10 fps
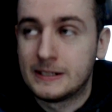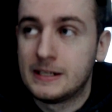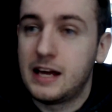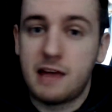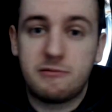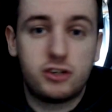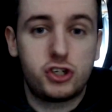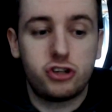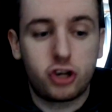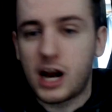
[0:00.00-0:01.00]
Um,
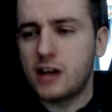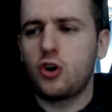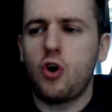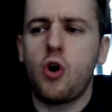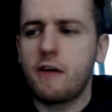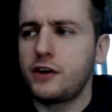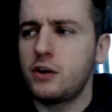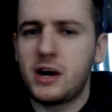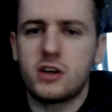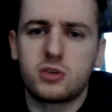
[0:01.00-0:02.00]
you could argue, oh, Alfredo
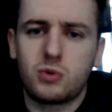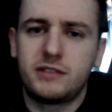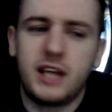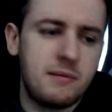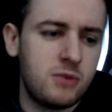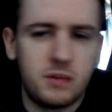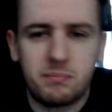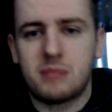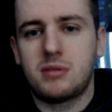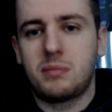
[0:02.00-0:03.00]
Morelos is worth 10 million,
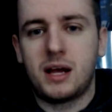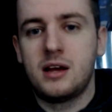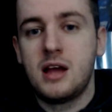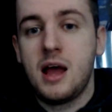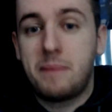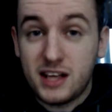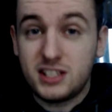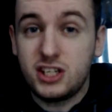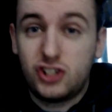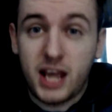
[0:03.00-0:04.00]
blah, blah, blah. But this
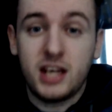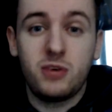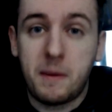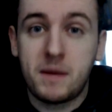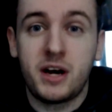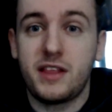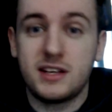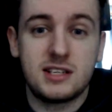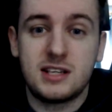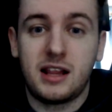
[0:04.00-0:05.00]
is genuine money. This
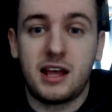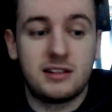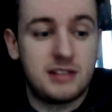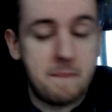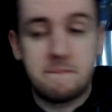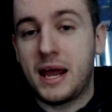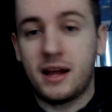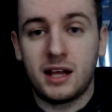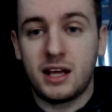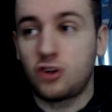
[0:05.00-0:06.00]
isn't like
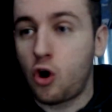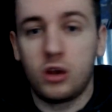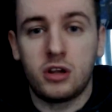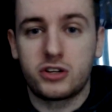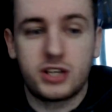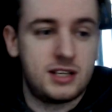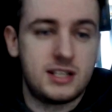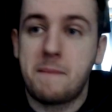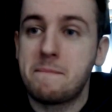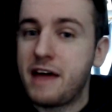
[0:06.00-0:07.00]
Dembele dollars. This
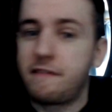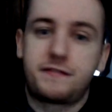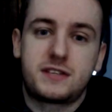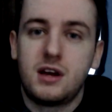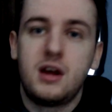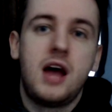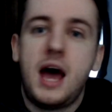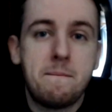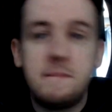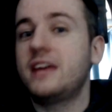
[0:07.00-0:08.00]
isn't myths
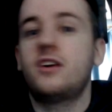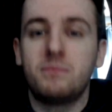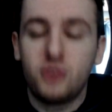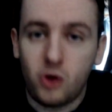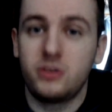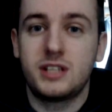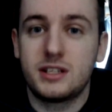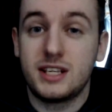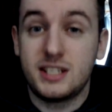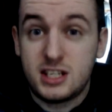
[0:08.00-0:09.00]
and made up nonsense.
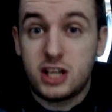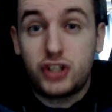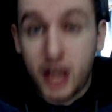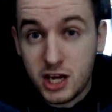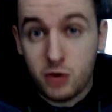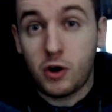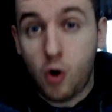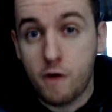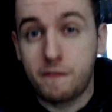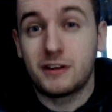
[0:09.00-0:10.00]
This is a genuine
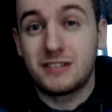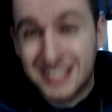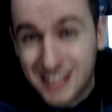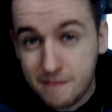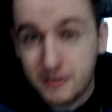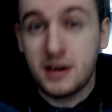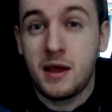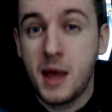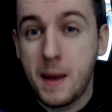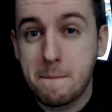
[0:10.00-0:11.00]
offer of £7
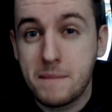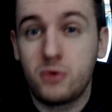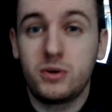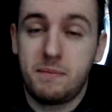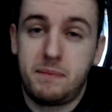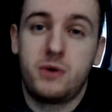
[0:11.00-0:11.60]
million